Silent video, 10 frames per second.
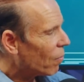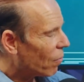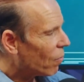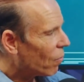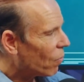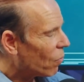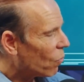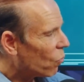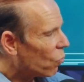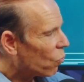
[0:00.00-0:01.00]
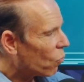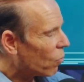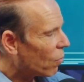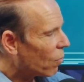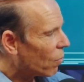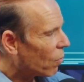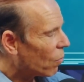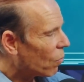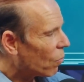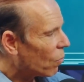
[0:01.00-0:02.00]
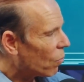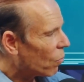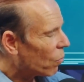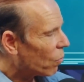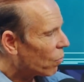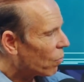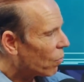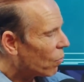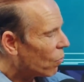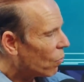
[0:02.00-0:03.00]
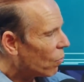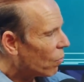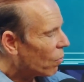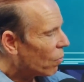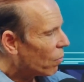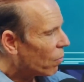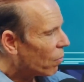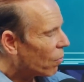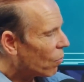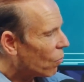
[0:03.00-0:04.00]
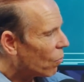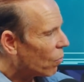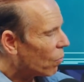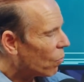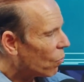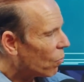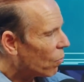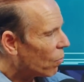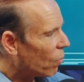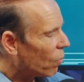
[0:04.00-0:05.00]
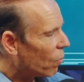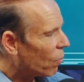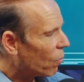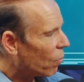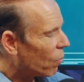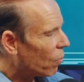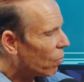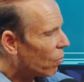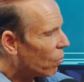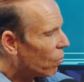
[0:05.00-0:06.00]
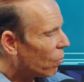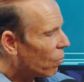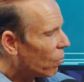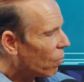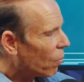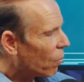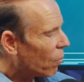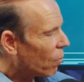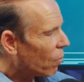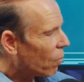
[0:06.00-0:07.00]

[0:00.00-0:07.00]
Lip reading: No words are spoken by the person on screen.